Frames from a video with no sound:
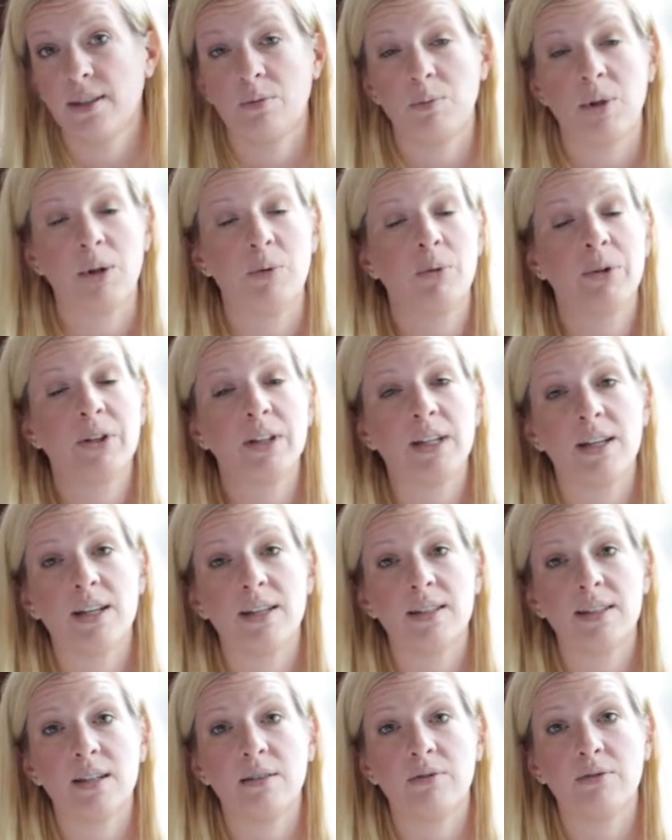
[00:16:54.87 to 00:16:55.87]
It'd be really
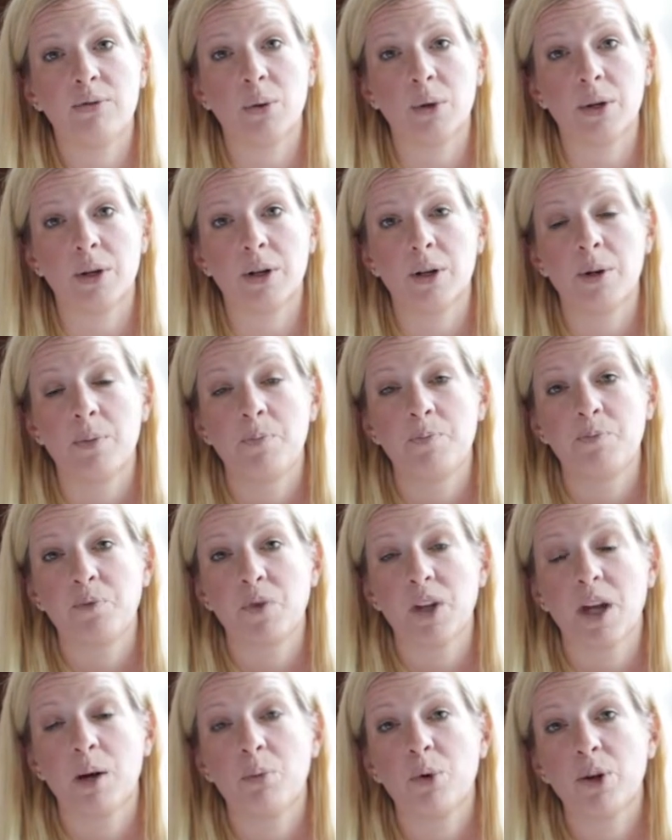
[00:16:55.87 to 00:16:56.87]
easy for
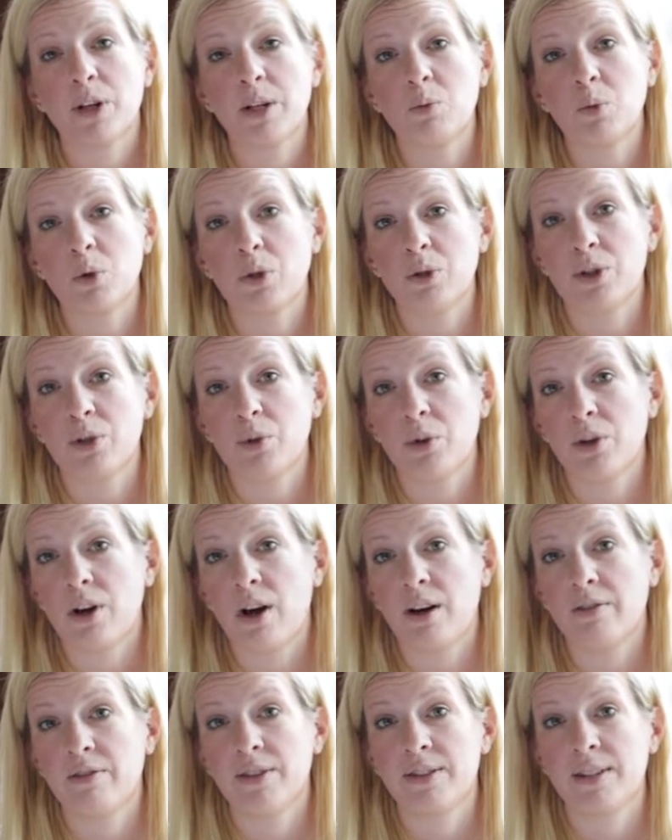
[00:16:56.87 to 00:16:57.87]
a brick and mortar store to
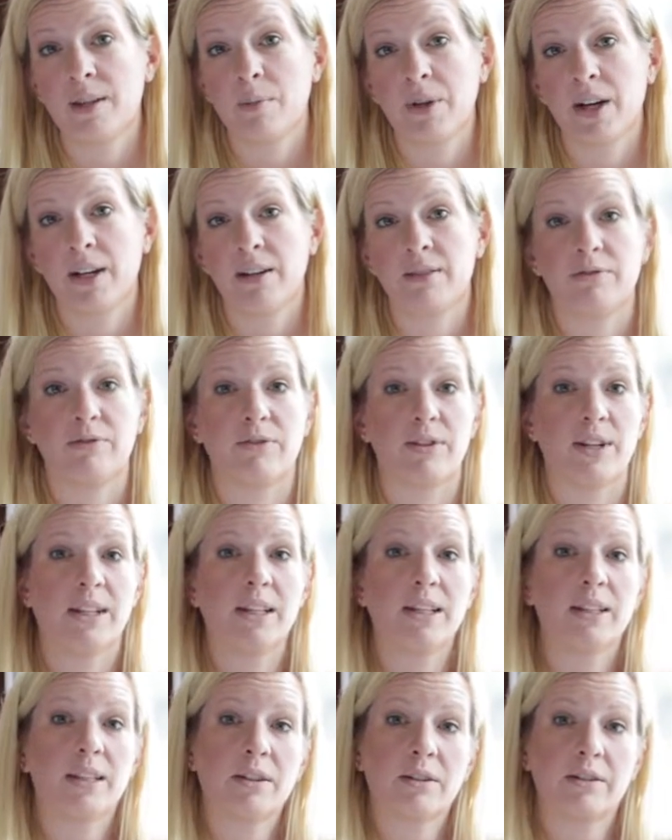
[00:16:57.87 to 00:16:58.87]
offer some kind of free
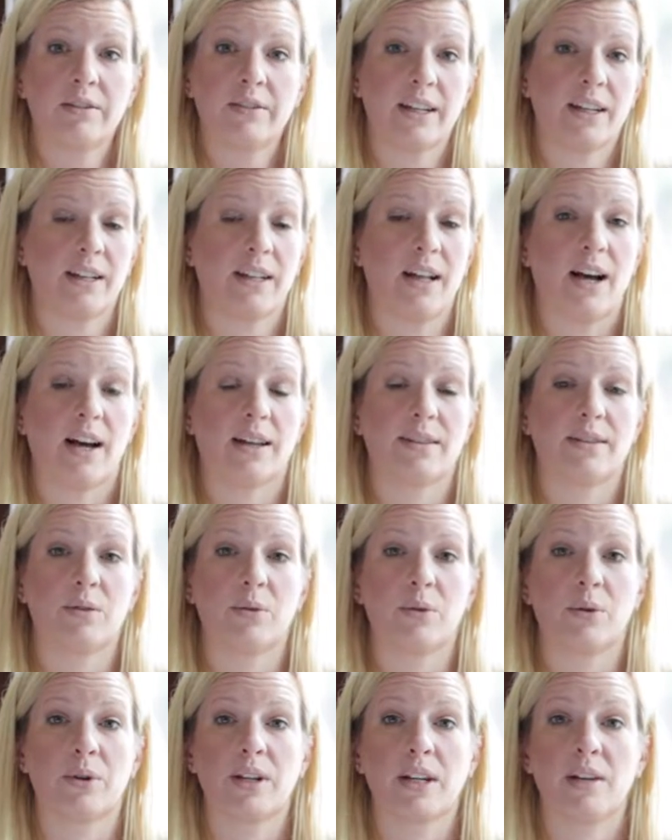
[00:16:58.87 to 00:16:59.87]
calligraphy class
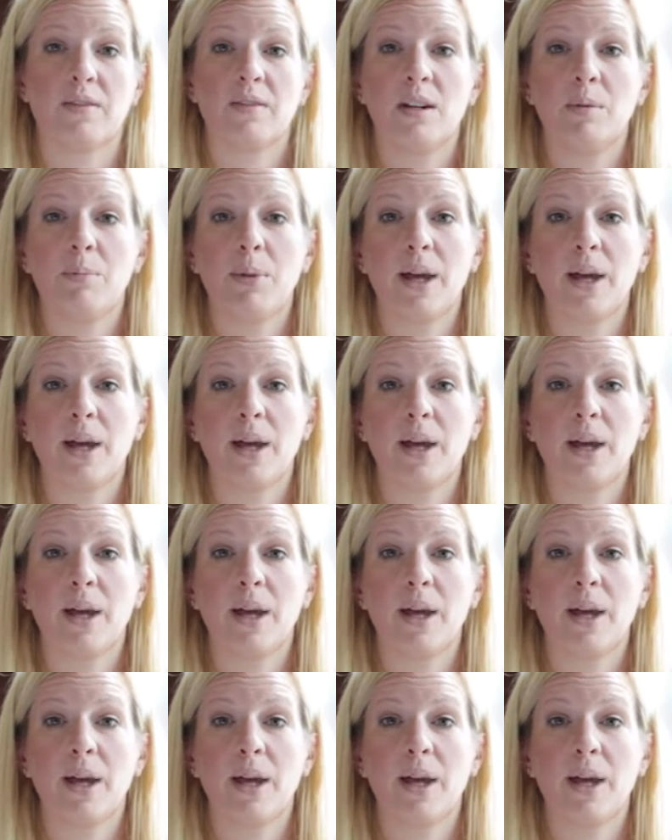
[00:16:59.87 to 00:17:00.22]
or even a